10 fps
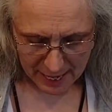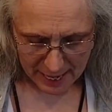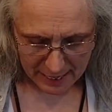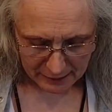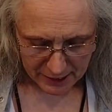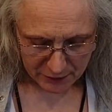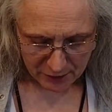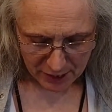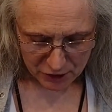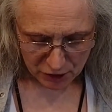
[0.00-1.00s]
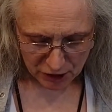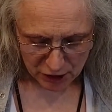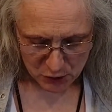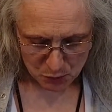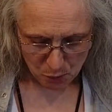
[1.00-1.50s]
and later on you're going to
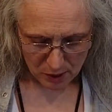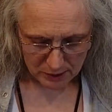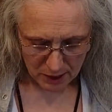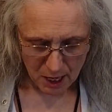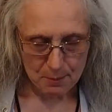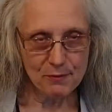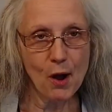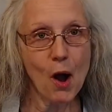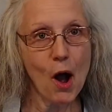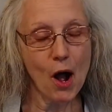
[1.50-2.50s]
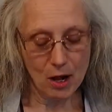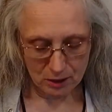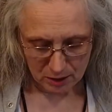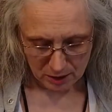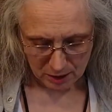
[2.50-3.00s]
use 1 cup of
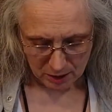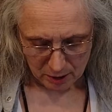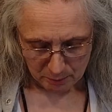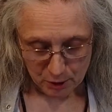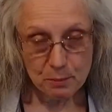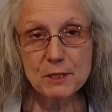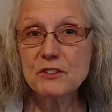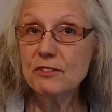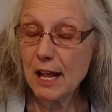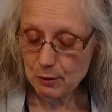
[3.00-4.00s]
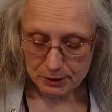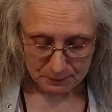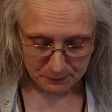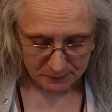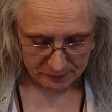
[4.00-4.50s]
all-purpose
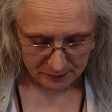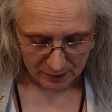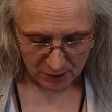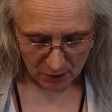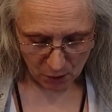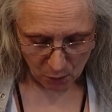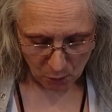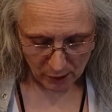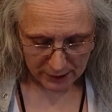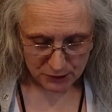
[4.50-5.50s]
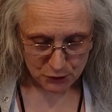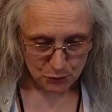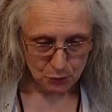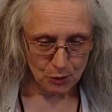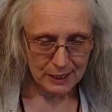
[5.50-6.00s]
flour, 1
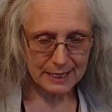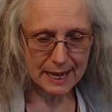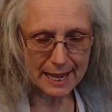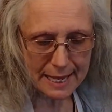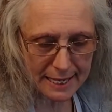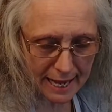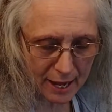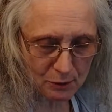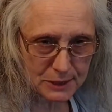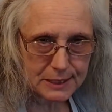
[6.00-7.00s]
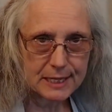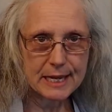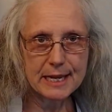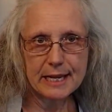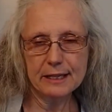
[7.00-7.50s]
28-ounce
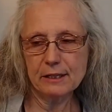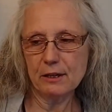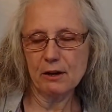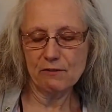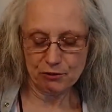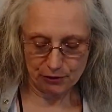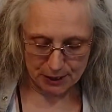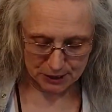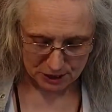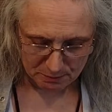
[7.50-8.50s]
can of crushed